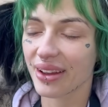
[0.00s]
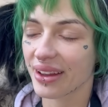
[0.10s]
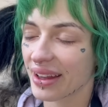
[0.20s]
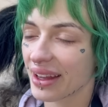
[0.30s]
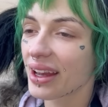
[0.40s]
Oh
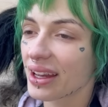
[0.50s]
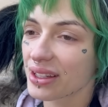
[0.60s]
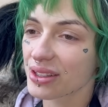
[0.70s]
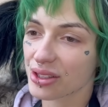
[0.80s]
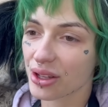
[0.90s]
yeah.
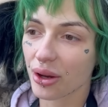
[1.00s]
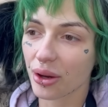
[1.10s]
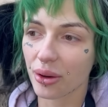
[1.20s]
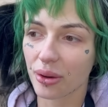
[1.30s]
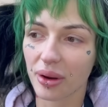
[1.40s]

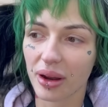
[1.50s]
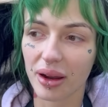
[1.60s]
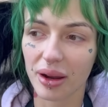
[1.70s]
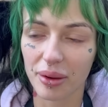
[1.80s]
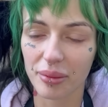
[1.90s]
So,
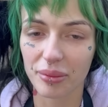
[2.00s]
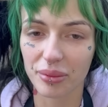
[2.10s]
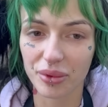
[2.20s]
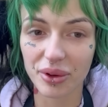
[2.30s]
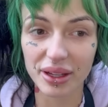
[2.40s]

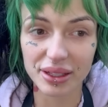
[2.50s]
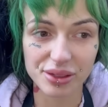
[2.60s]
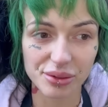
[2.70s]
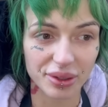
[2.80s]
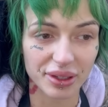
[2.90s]

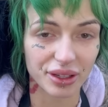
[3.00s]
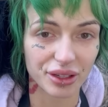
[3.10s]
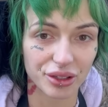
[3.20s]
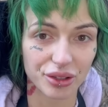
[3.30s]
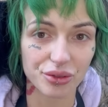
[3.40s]
grades were like
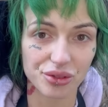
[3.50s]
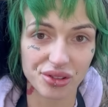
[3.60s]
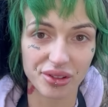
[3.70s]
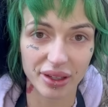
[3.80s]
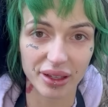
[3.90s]
a huge
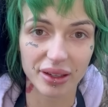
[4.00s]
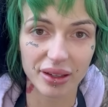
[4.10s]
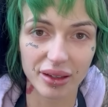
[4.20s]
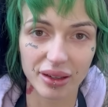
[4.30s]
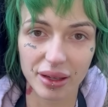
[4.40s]

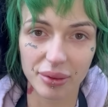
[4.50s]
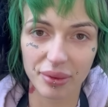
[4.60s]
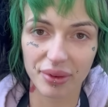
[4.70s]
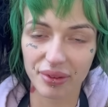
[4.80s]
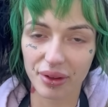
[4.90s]
thing for
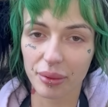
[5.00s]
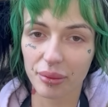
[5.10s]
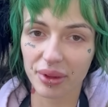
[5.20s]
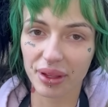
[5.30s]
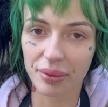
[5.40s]
my
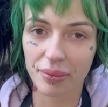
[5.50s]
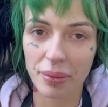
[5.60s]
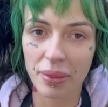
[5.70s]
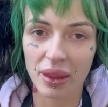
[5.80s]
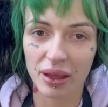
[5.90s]
family,
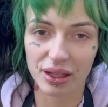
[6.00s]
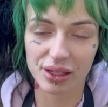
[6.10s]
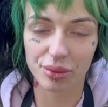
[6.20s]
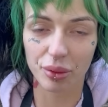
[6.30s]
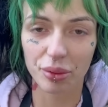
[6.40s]

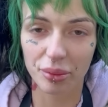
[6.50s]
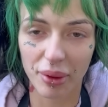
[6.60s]
because both